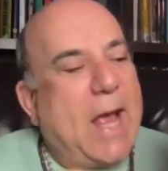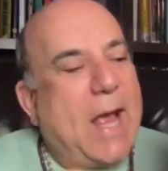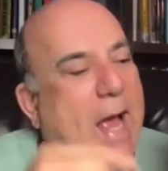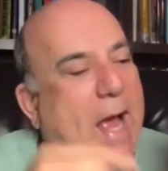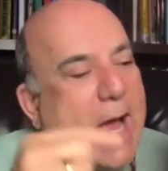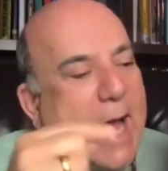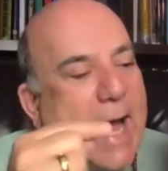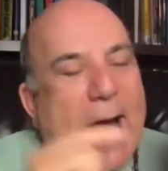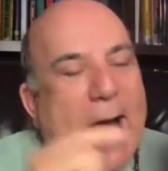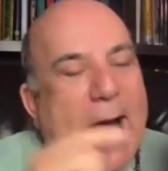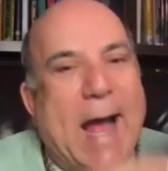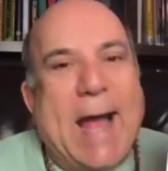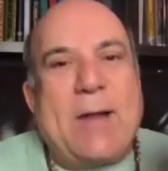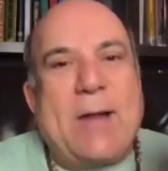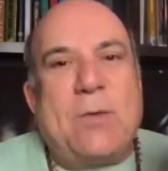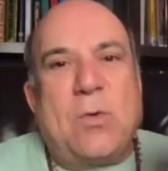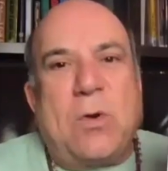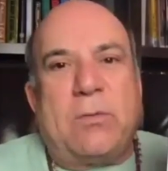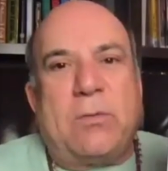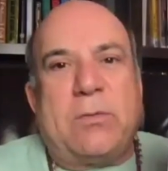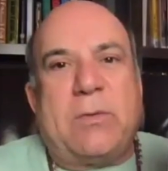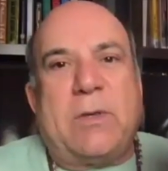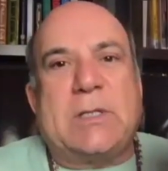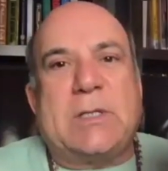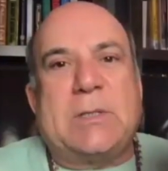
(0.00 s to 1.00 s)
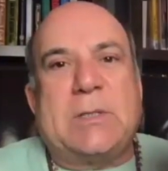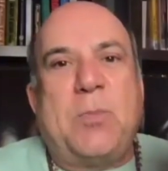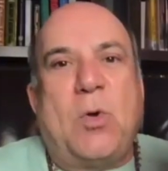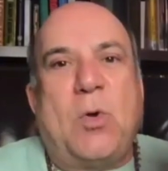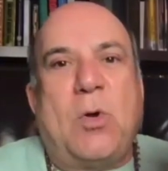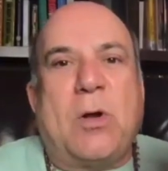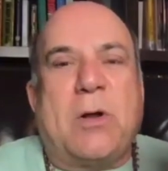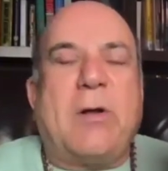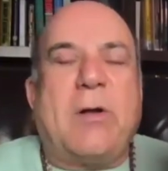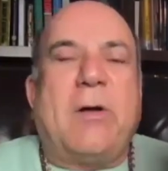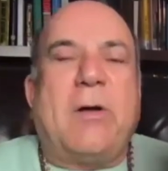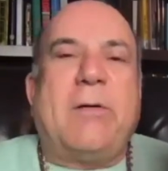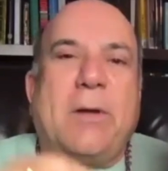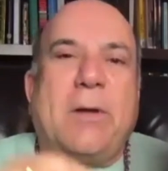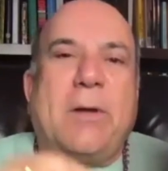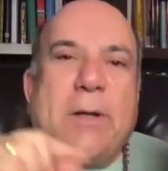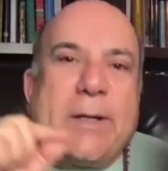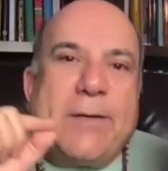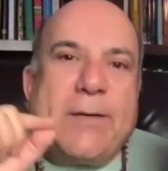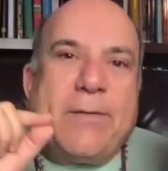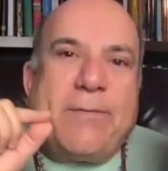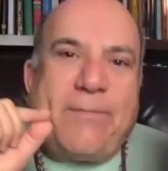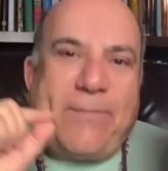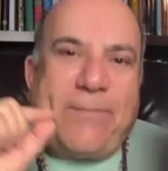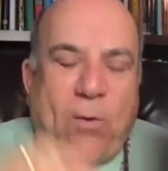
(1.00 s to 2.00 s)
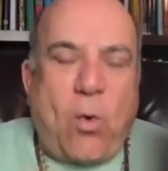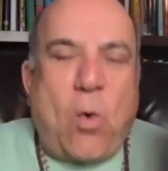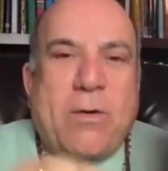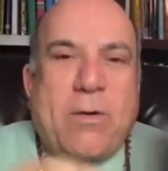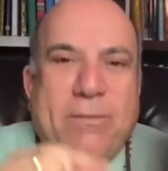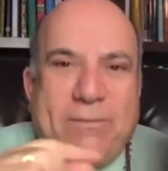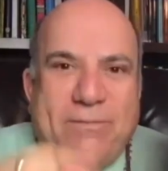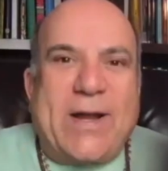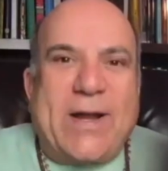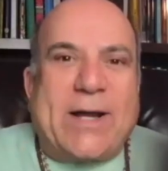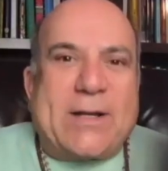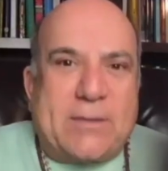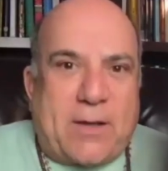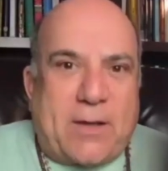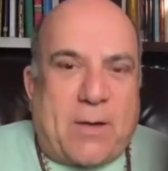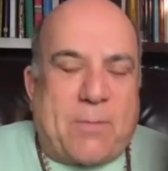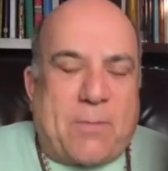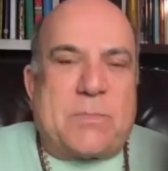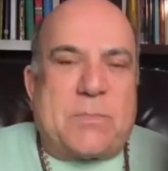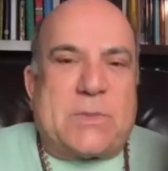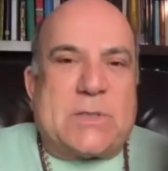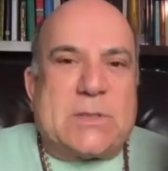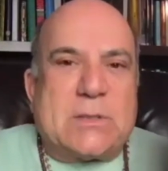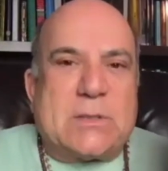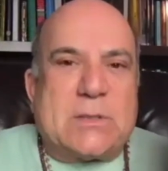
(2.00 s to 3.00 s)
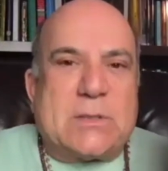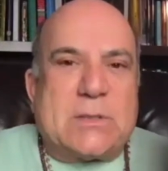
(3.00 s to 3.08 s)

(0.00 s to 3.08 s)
I wrote this book for victims.